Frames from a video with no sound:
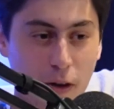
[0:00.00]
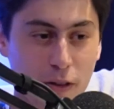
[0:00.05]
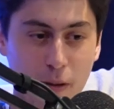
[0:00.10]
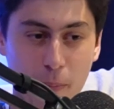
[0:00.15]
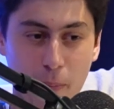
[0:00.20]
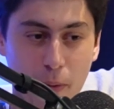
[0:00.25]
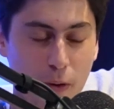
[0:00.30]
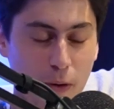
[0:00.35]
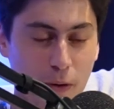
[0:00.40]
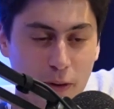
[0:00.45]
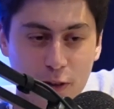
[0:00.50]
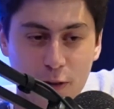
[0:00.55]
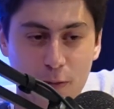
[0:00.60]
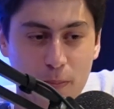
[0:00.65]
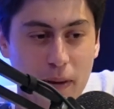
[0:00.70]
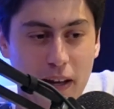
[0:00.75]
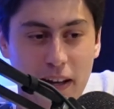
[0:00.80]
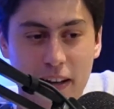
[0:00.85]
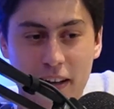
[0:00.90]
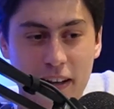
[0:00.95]
on the ball, he's
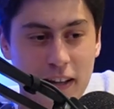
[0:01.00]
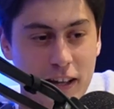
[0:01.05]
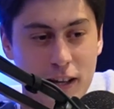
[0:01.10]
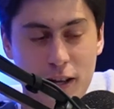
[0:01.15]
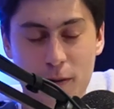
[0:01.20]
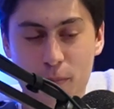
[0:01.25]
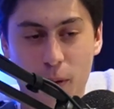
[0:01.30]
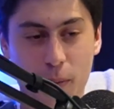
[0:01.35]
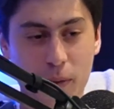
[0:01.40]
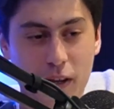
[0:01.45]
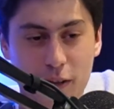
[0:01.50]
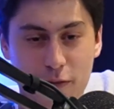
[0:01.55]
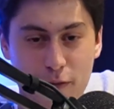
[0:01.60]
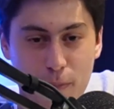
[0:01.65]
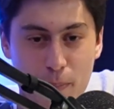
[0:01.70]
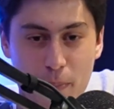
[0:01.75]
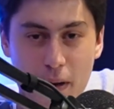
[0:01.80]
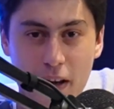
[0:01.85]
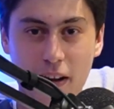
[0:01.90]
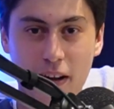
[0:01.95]
been probably
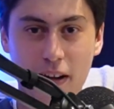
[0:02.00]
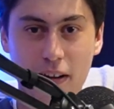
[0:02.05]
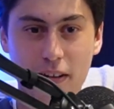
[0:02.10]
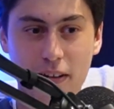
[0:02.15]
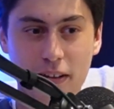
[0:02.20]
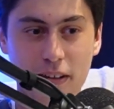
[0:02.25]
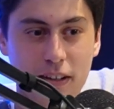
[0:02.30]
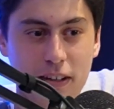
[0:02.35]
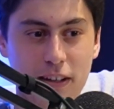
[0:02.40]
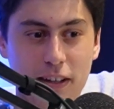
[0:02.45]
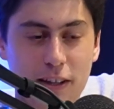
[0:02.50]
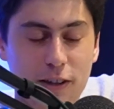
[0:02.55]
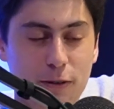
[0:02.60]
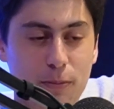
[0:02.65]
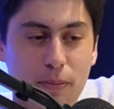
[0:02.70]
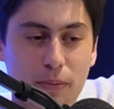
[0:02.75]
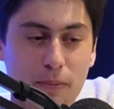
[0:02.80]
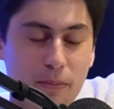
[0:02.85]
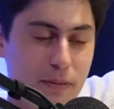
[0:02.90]
even better. He's